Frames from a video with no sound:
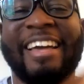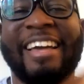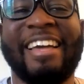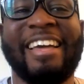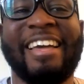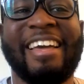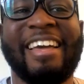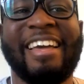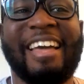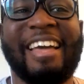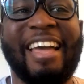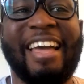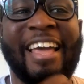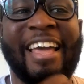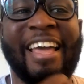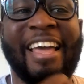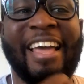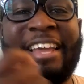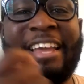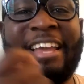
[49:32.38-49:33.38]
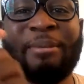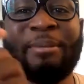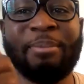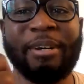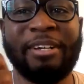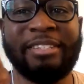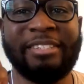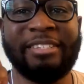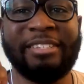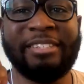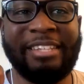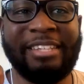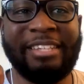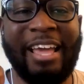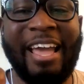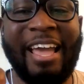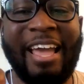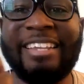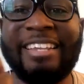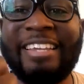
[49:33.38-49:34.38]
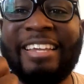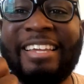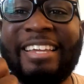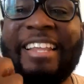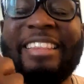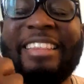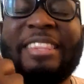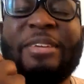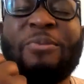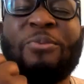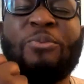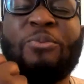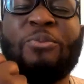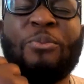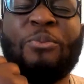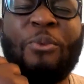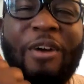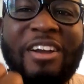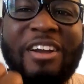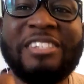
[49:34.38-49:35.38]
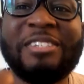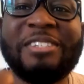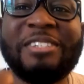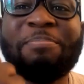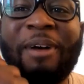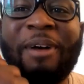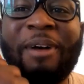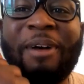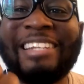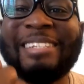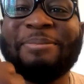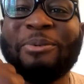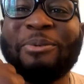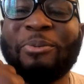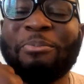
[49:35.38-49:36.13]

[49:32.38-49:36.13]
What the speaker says: And then he puts Tandy in the worst possible place